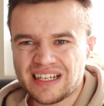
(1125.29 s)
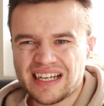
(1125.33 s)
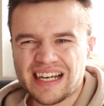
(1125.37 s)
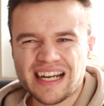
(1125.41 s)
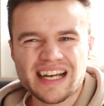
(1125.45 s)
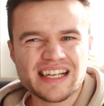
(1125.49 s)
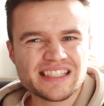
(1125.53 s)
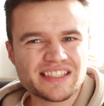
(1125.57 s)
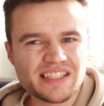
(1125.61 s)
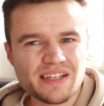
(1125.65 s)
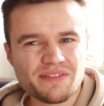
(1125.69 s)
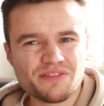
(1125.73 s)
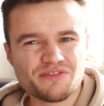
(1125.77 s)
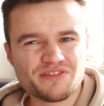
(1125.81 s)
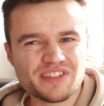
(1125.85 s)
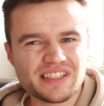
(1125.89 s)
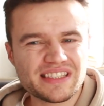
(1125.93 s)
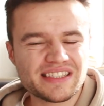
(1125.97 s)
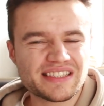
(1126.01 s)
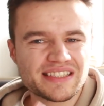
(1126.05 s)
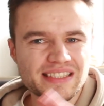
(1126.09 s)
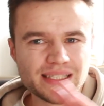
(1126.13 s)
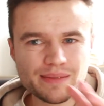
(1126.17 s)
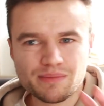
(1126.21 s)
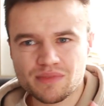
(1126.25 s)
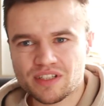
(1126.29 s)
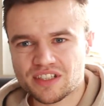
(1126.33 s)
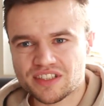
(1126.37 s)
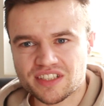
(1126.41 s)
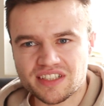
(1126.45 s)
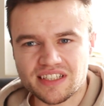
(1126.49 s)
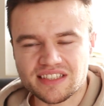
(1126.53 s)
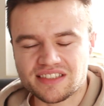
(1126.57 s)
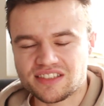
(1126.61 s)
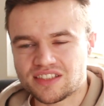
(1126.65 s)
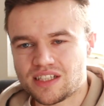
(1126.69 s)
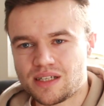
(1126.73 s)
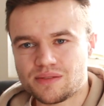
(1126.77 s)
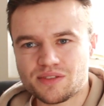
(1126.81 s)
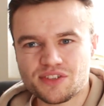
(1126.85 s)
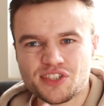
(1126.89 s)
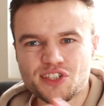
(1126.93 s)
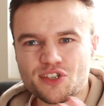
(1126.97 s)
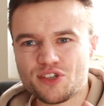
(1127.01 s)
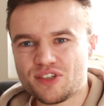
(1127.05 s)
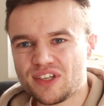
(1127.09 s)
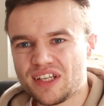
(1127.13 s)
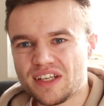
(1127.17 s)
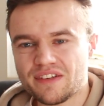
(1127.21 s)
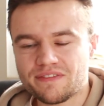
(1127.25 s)
There's nothing really similar to this in terms of
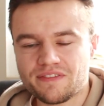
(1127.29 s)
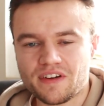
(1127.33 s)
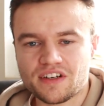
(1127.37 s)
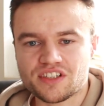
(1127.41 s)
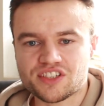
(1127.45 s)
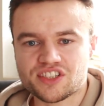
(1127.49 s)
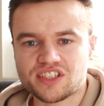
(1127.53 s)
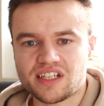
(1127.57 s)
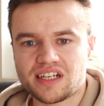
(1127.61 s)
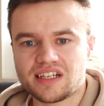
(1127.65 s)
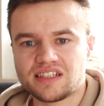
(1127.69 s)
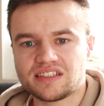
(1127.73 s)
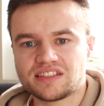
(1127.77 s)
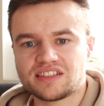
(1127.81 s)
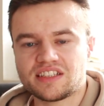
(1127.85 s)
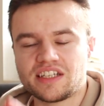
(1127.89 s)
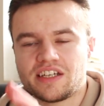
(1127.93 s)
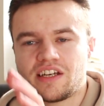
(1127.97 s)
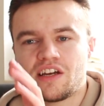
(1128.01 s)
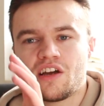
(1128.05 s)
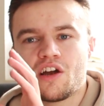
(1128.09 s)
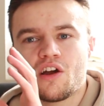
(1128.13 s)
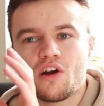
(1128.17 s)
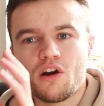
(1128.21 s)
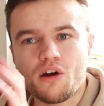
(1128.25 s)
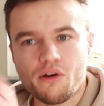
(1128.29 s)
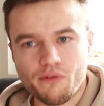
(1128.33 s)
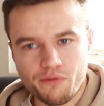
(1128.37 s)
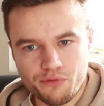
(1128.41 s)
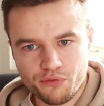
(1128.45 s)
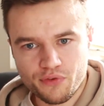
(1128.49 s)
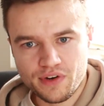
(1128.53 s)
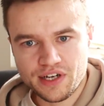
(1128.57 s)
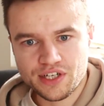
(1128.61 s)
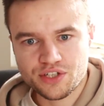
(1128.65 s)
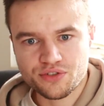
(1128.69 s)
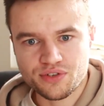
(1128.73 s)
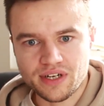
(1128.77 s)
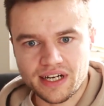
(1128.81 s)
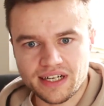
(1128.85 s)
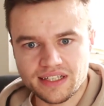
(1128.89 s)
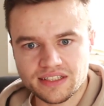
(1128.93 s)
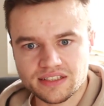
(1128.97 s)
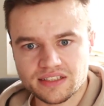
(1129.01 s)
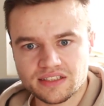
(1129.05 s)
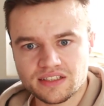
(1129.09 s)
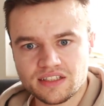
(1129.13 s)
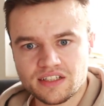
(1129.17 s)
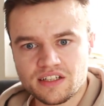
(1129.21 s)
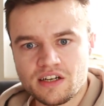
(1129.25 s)
unique functionality on Freetrade.